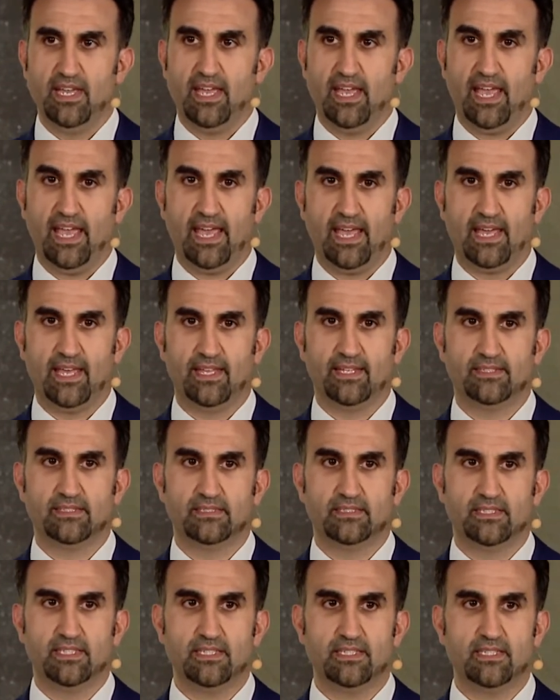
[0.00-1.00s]
And
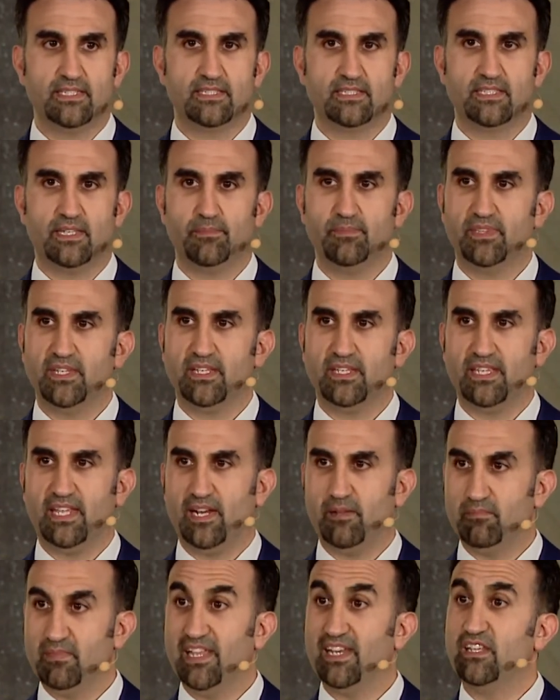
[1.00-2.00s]
this is something that
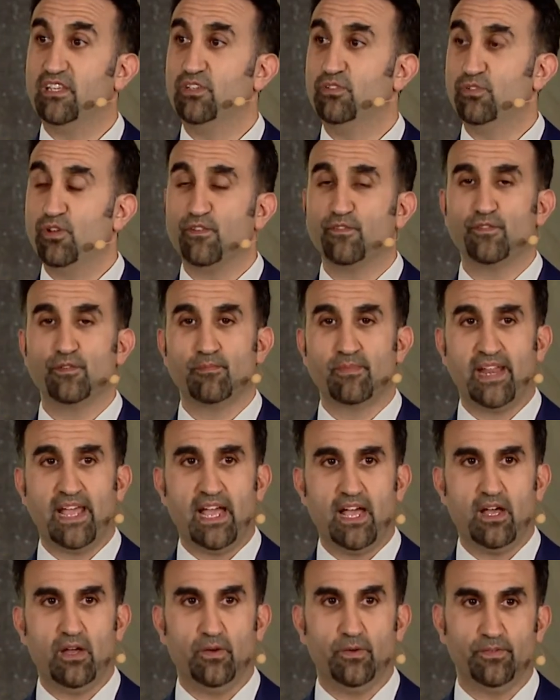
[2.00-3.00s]
I'm letting you know from
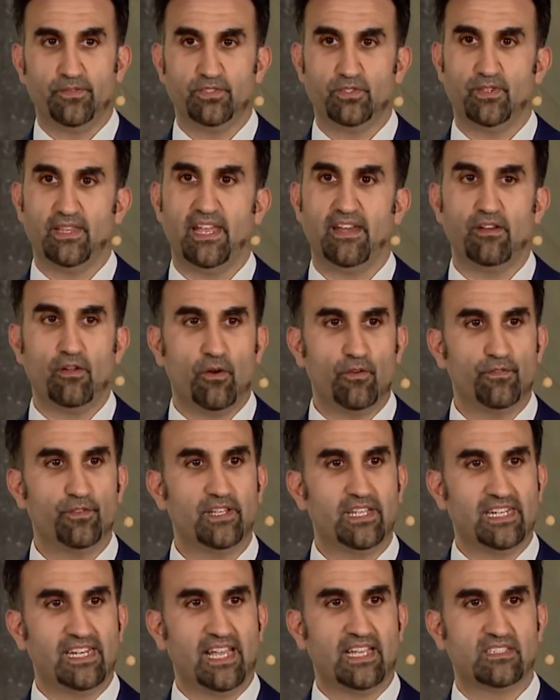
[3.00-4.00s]
now, so that
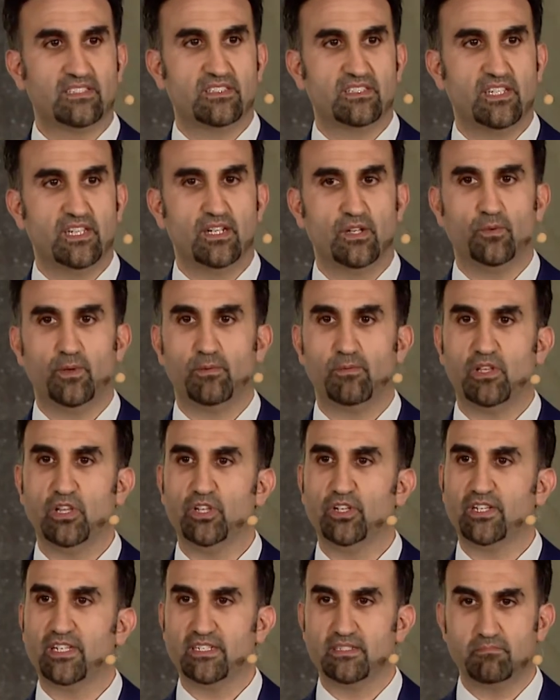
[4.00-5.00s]
hopefully next year when we
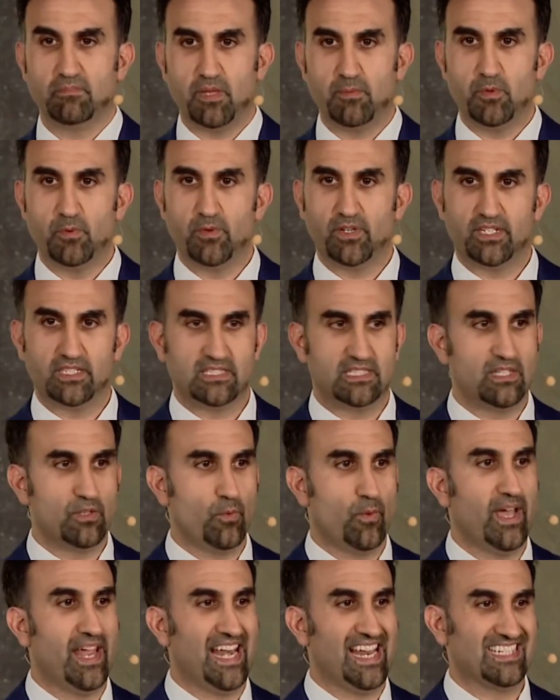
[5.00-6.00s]
look and maybe we could see
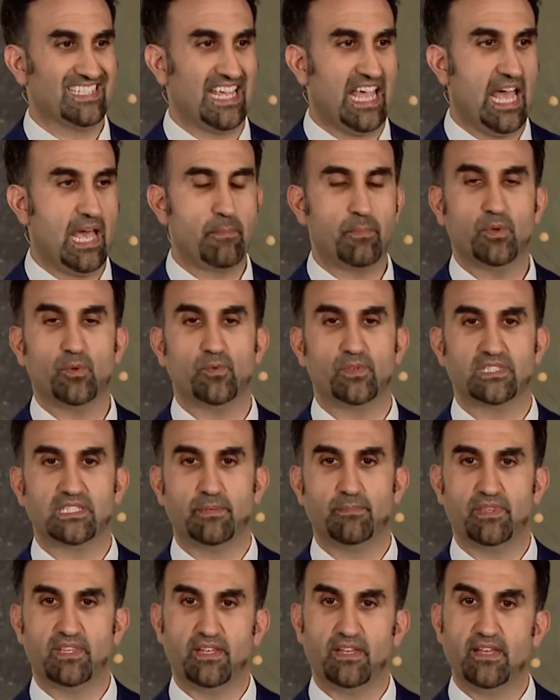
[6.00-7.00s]
what has happened with
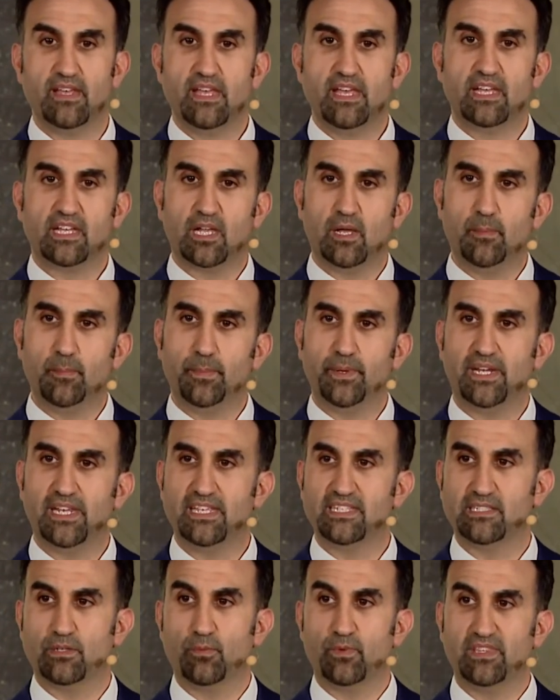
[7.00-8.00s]
some of the
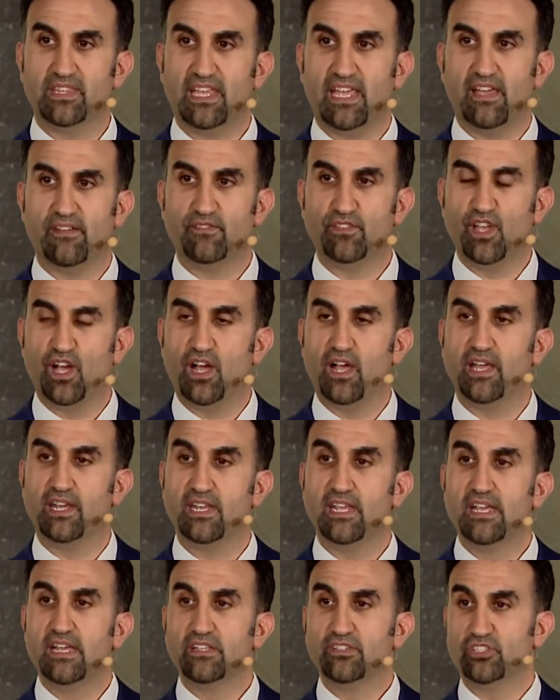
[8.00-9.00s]
companies and what they have done
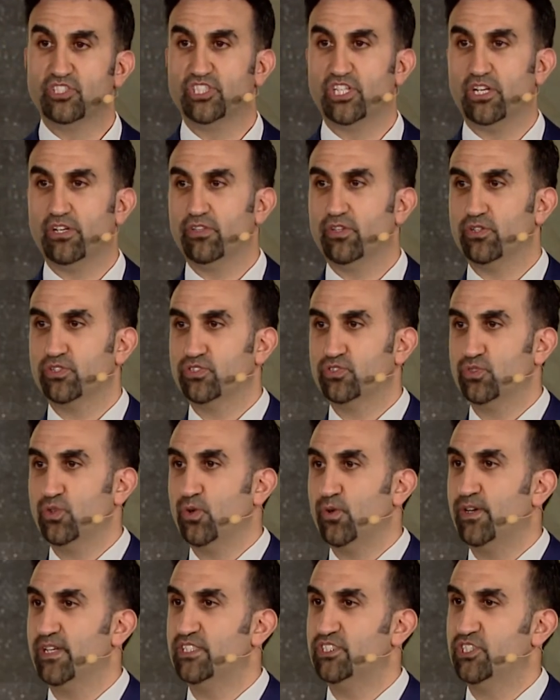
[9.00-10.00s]
to share their
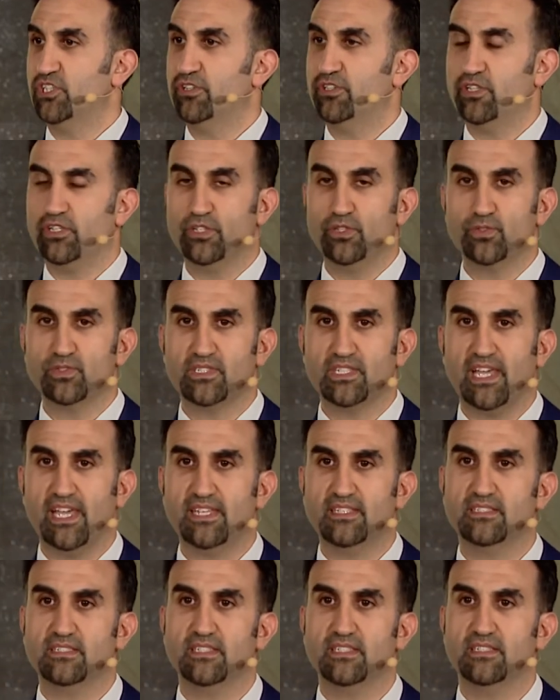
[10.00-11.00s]
stories, share their use
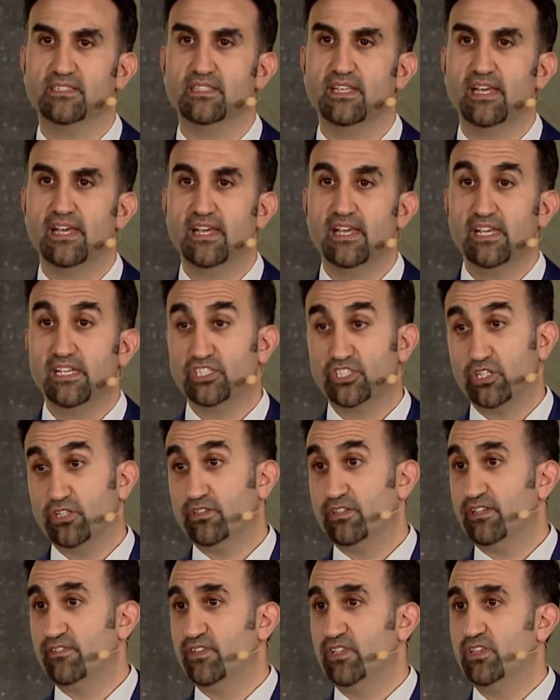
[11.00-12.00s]
cases,
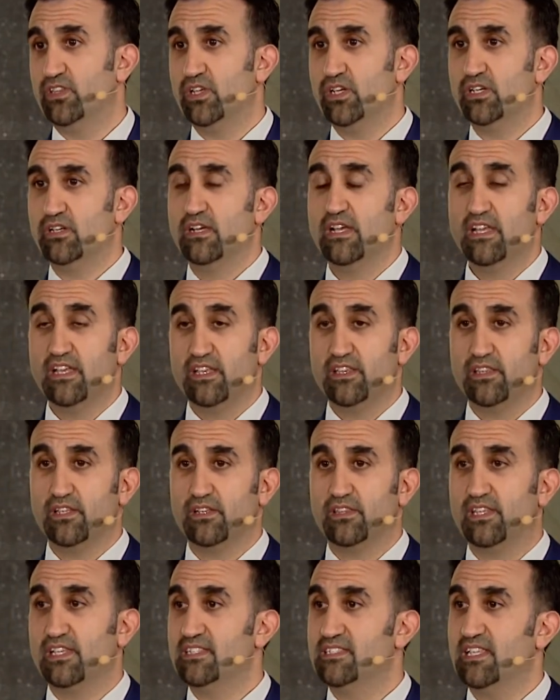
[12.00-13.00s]
share even the
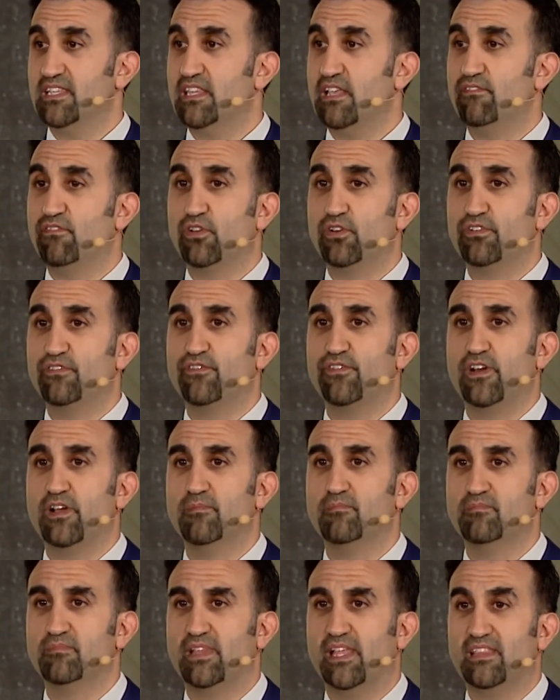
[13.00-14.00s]
things that they've learned
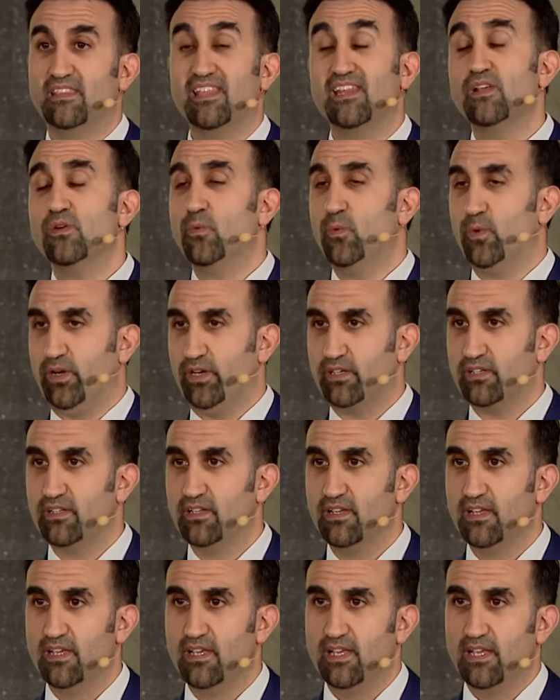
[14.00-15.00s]
from that didn't work.
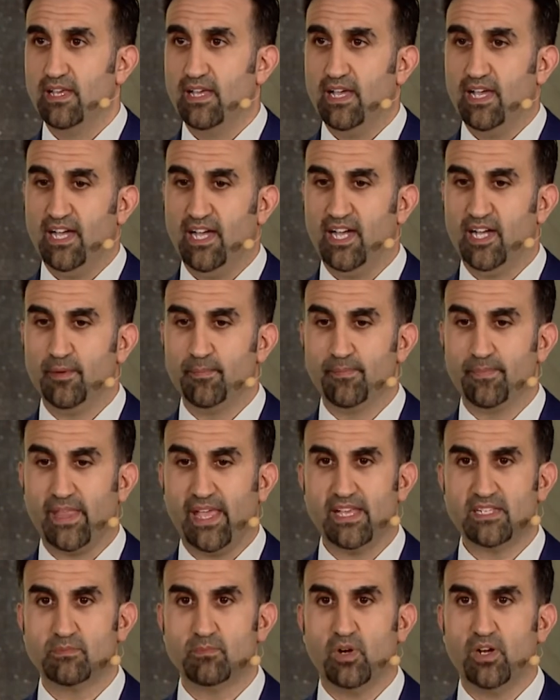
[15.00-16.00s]

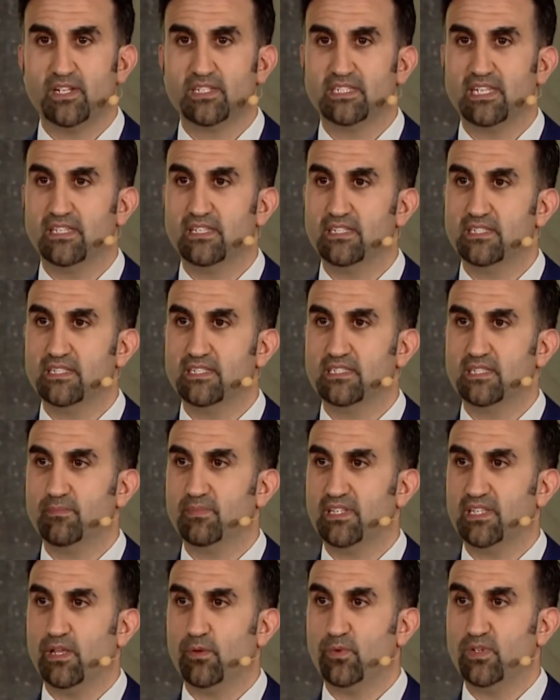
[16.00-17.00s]
As Martin said, this is
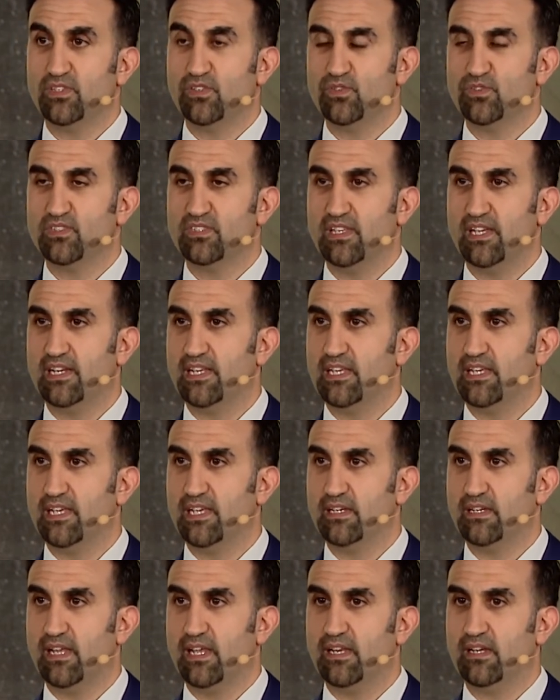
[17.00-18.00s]
something that we do study,
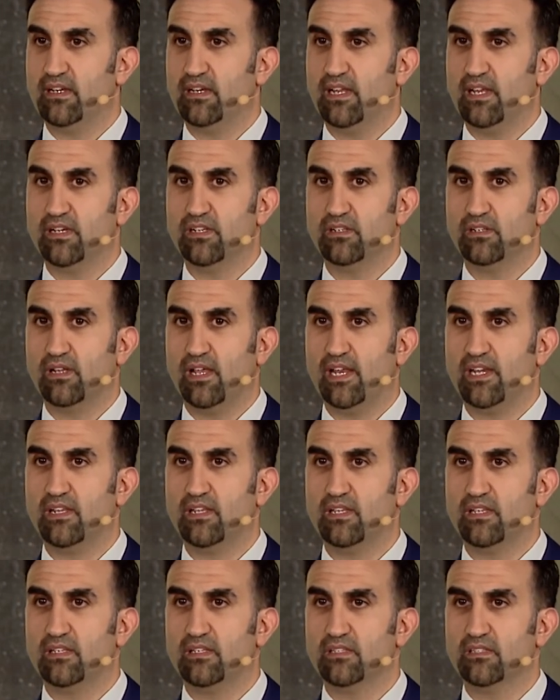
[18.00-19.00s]
and
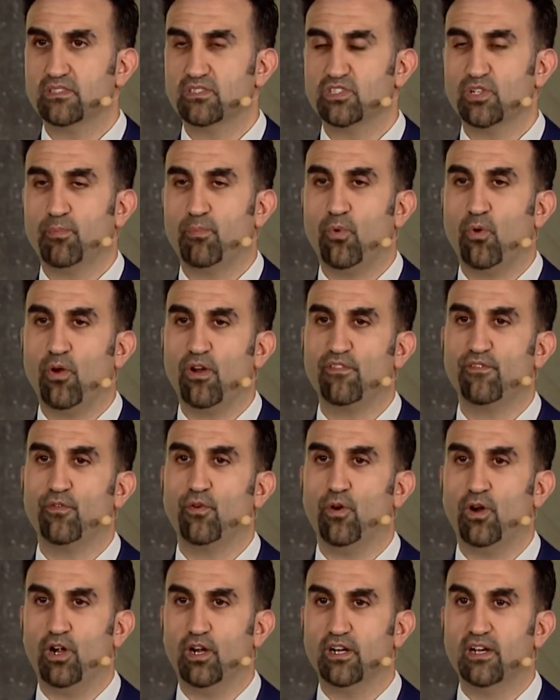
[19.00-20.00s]
any support
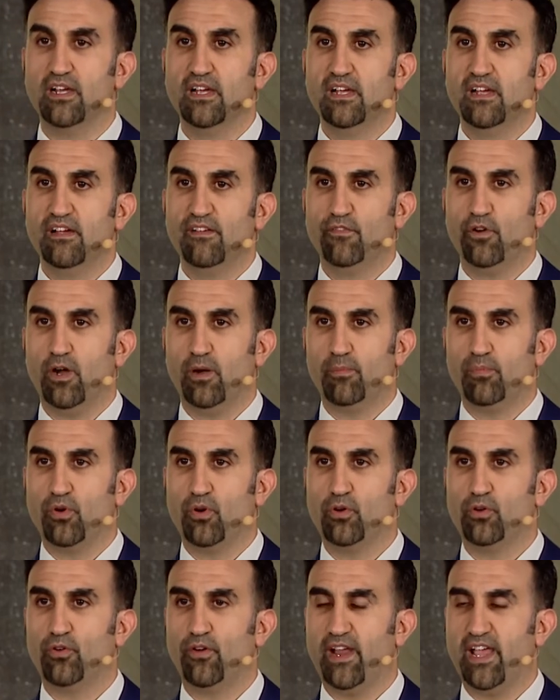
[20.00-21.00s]
for our
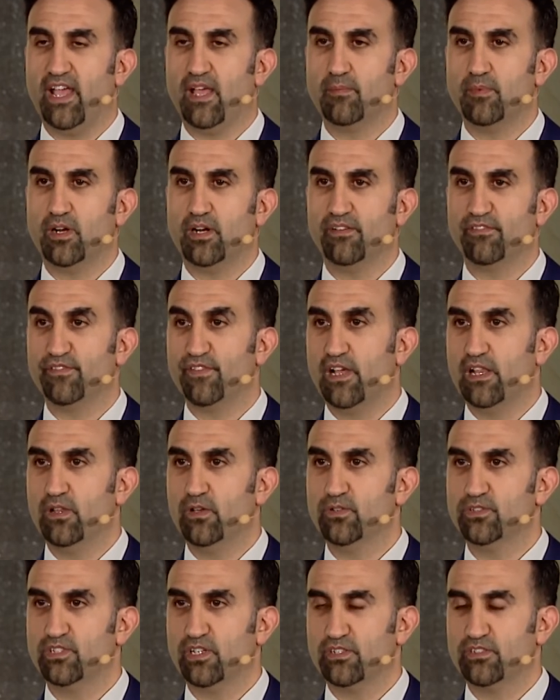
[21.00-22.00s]
program, our
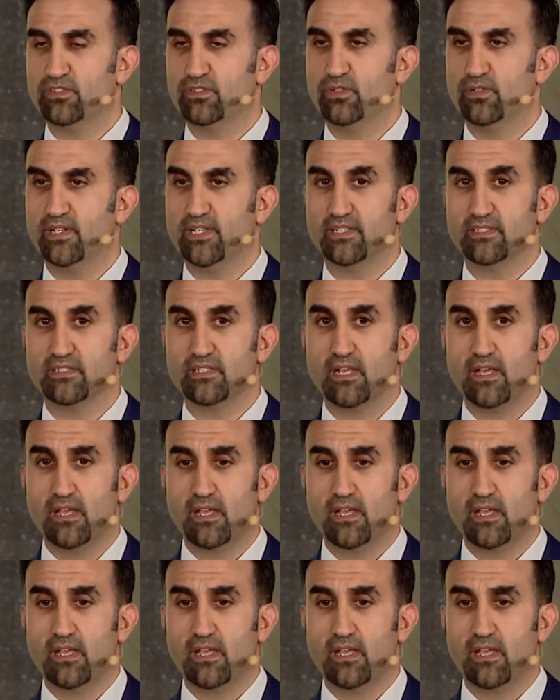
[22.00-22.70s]
fellows, our students.